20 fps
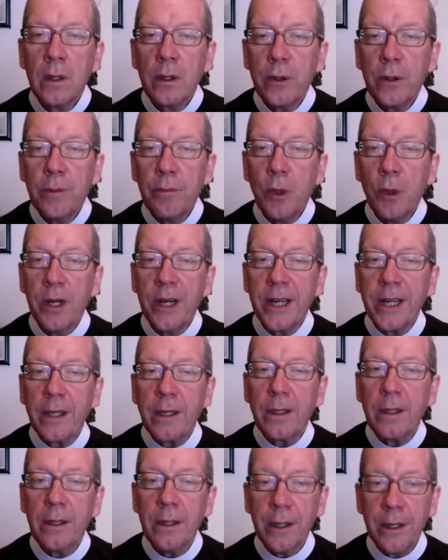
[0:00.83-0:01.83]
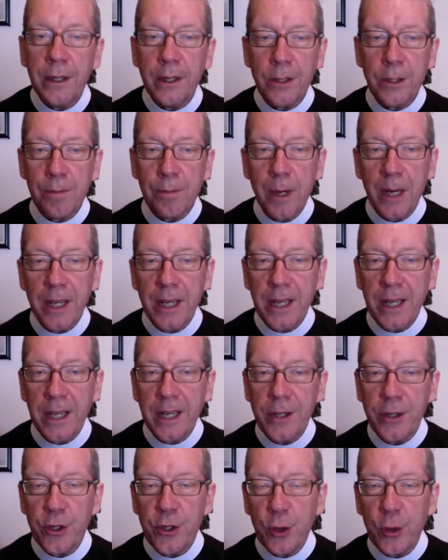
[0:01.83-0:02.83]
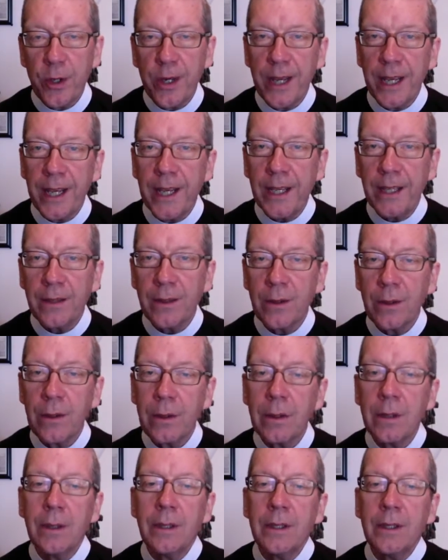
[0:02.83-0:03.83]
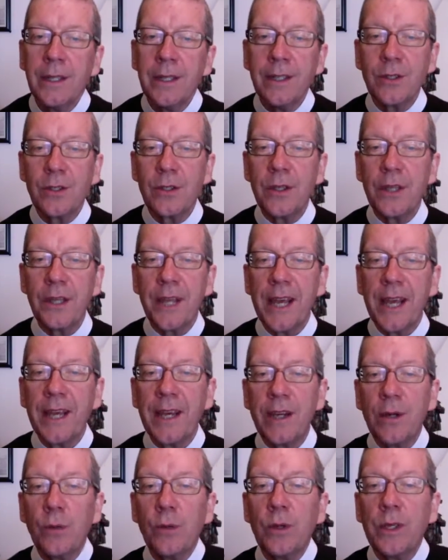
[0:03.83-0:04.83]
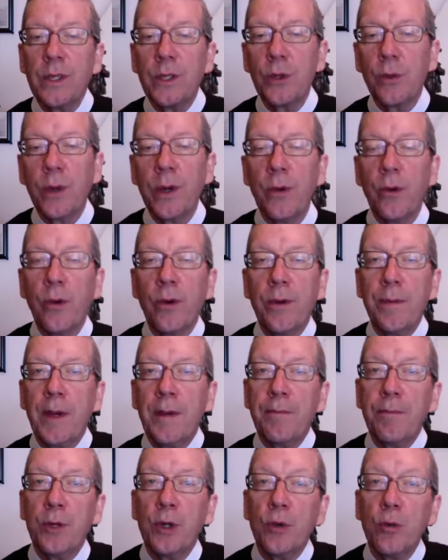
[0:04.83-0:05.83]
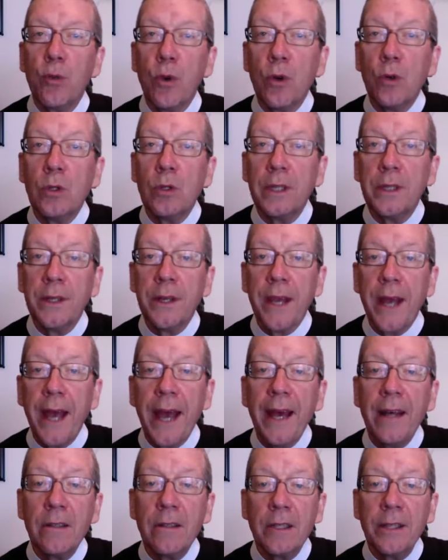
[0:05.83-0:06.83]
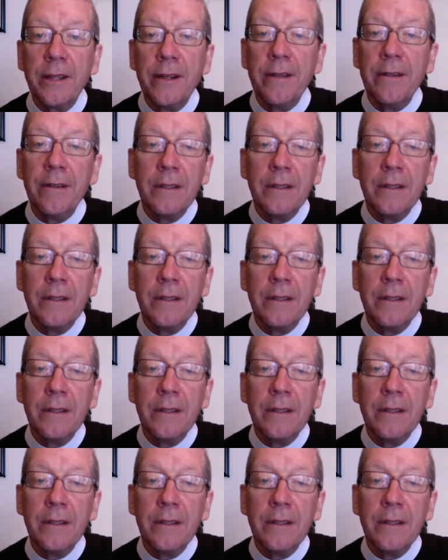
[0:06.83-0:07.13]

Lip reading: Good morning. It's Monday, June 8th. It's the day on which we remember Roland Allen.